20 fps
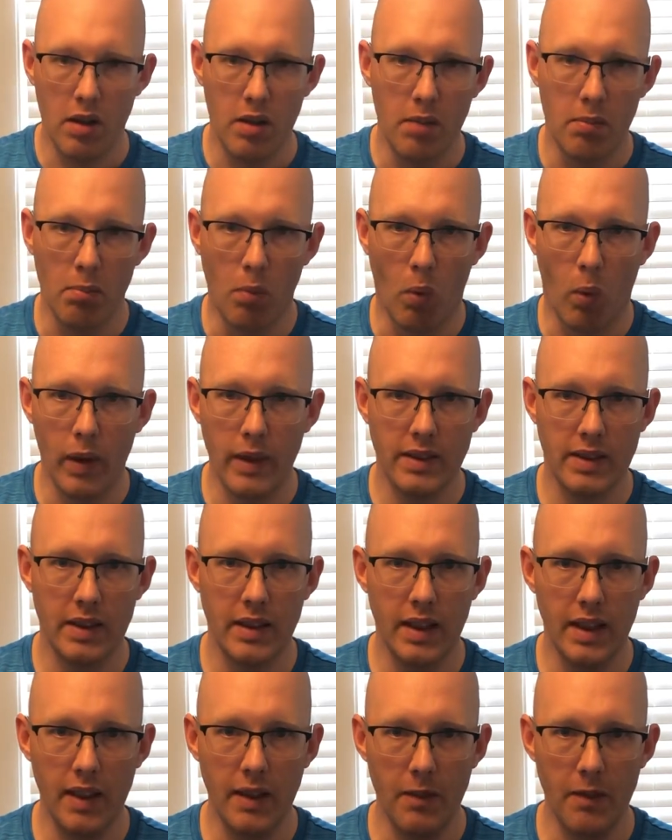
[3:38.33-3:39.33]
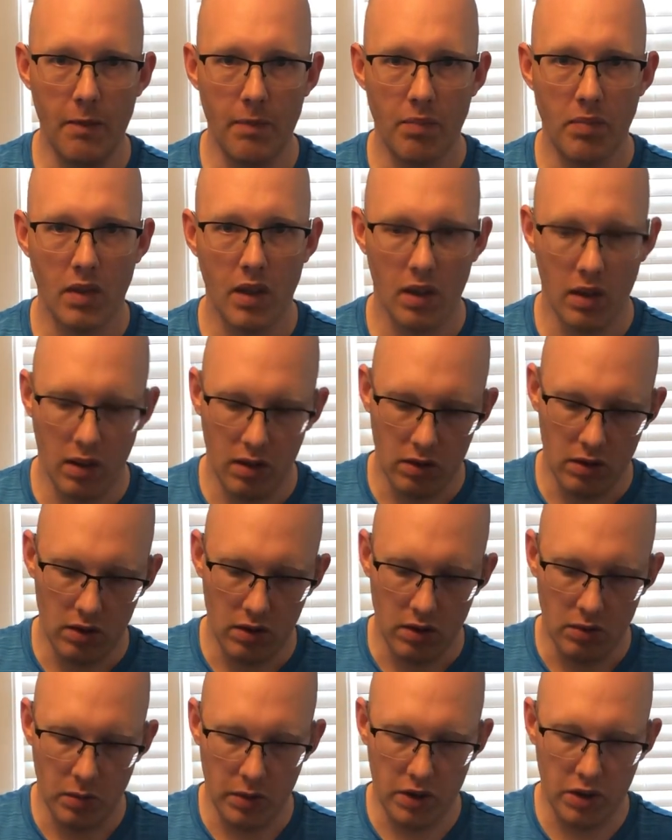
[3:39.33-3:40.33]
moisten it
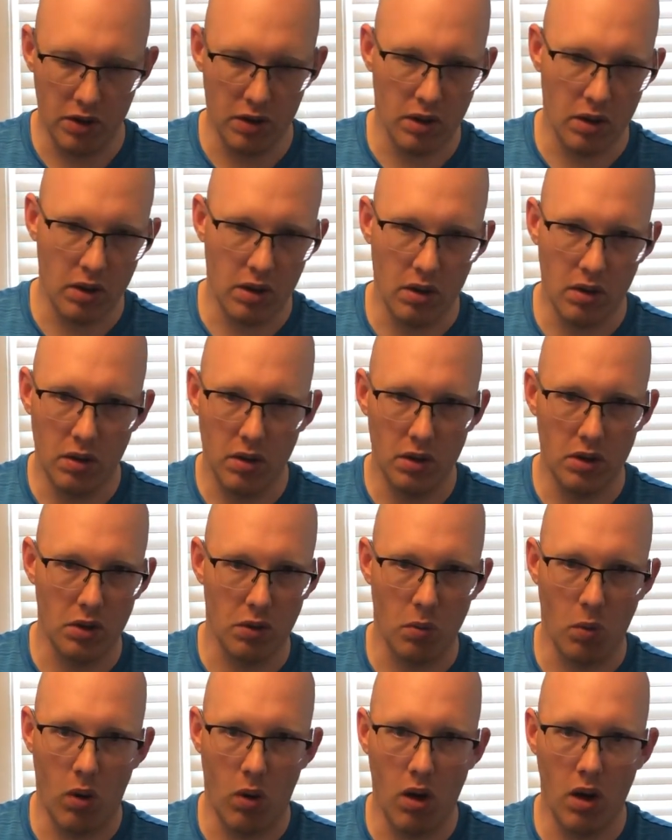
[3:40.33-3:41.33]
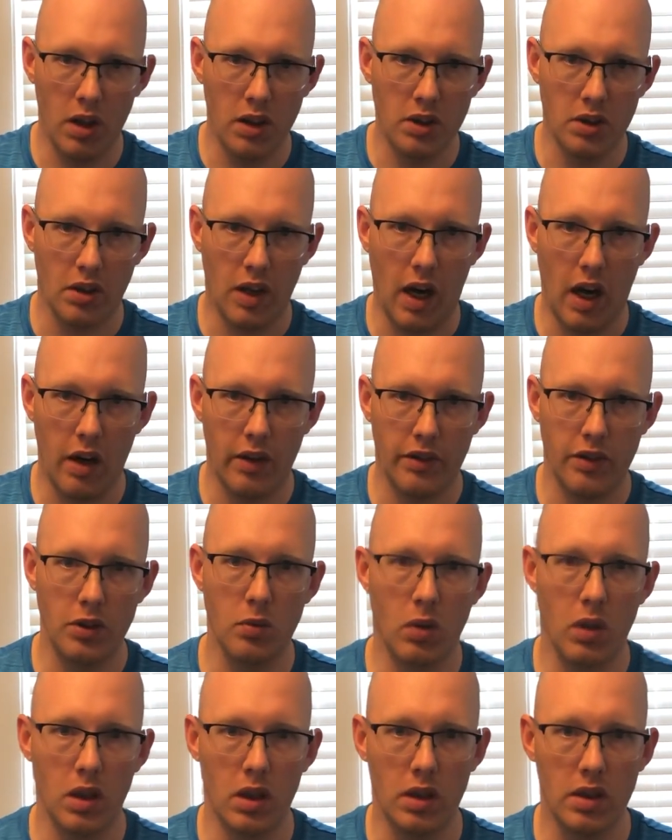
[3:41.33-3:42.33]
with your wand or however you
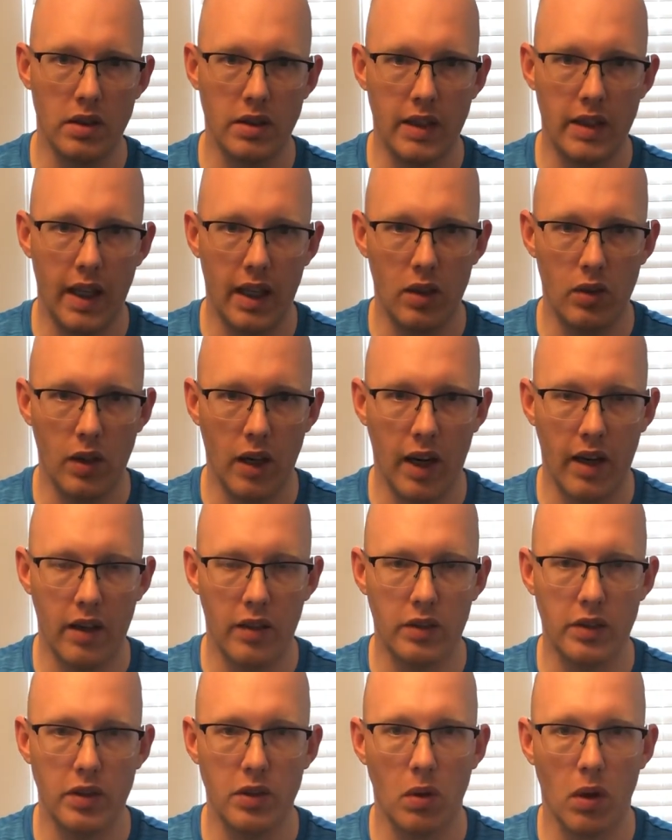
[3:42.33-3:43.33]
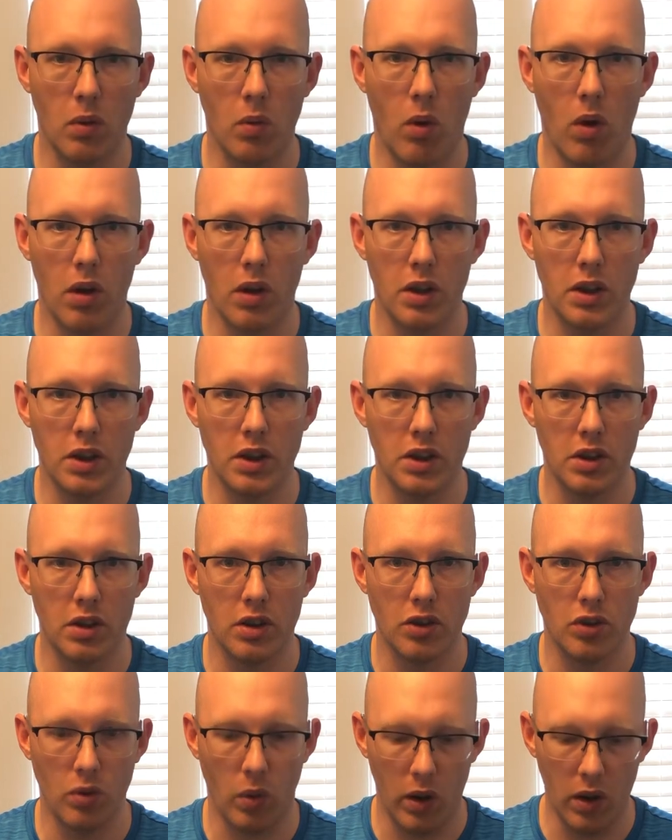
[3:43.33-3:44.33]
want to water your
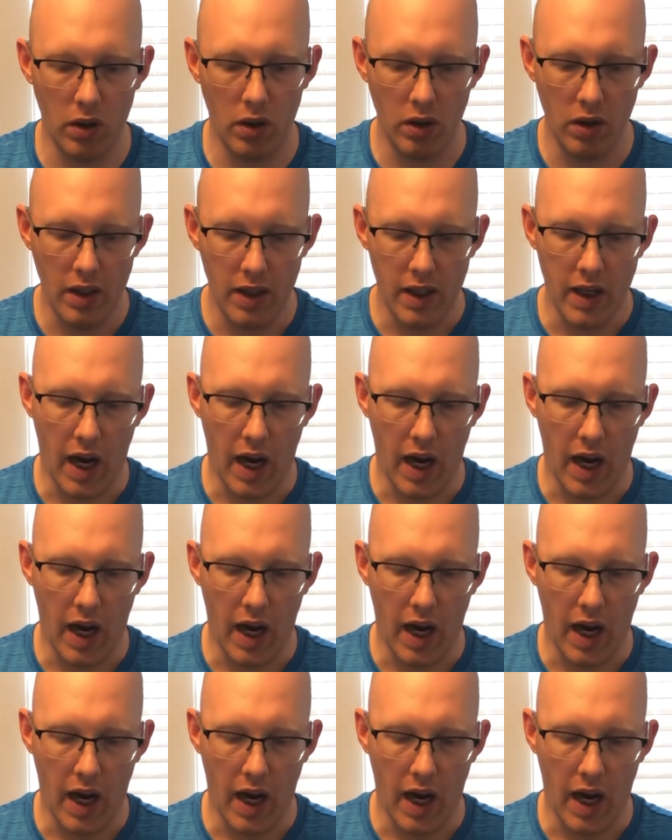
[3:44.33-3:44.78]
soil,